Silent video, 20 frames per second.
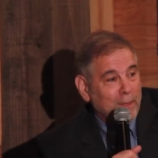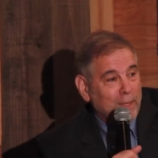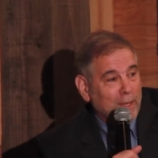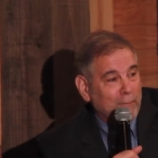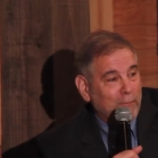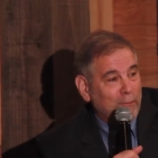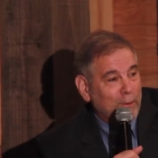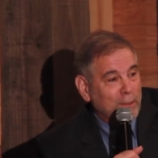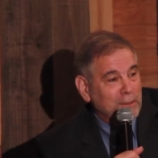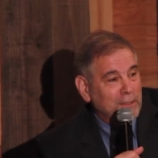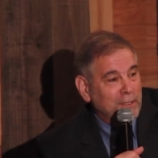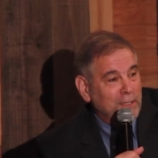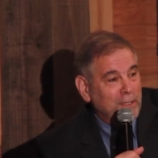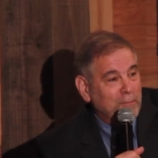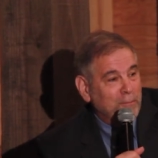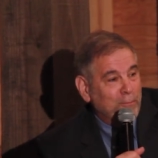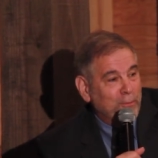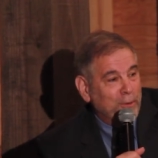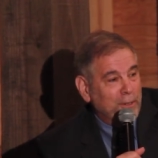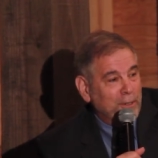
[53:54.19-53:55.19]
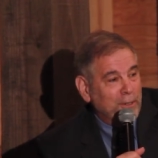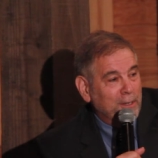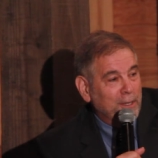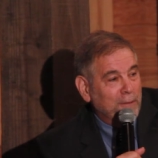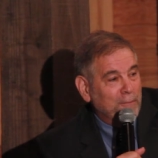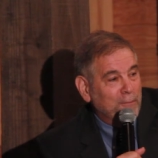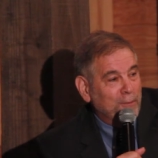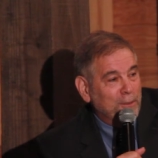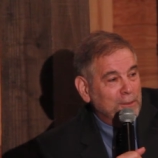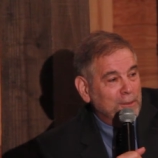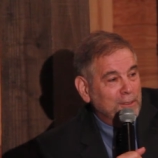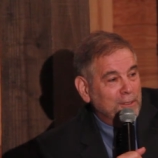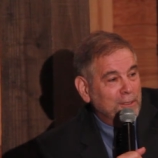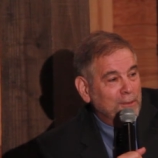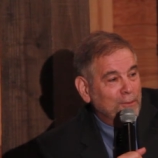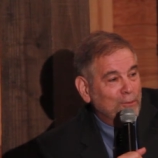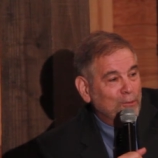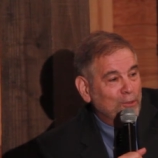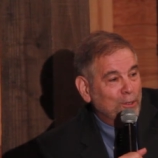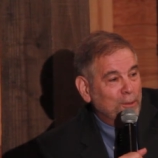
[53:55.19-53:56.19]
I have one kid in Britain, I have one
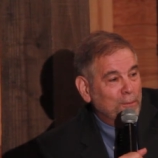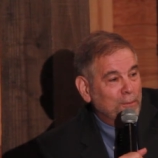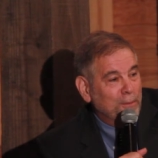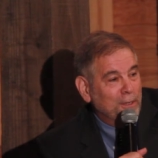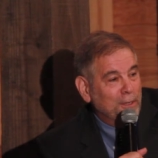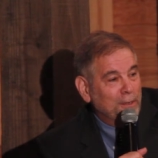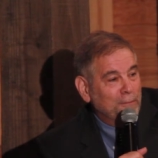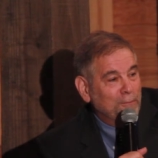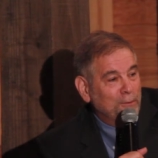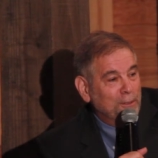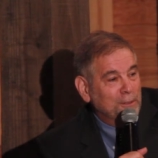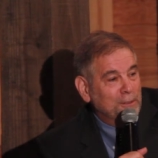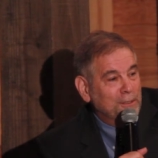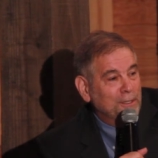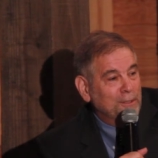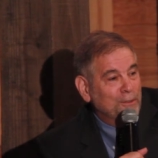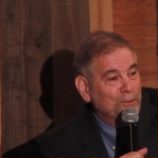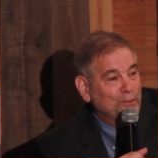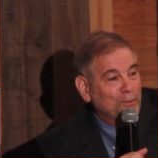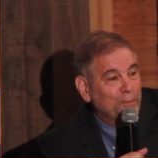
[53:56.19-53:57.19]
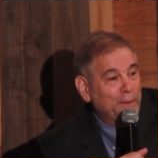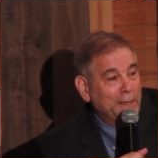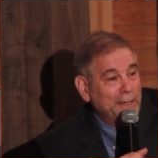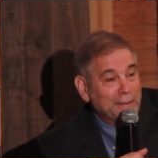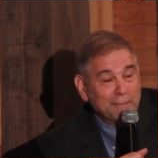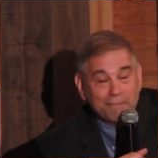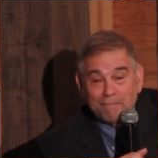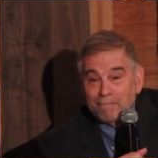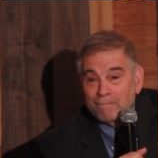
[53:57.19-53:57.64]
kid in Germany, I have one kid in Spain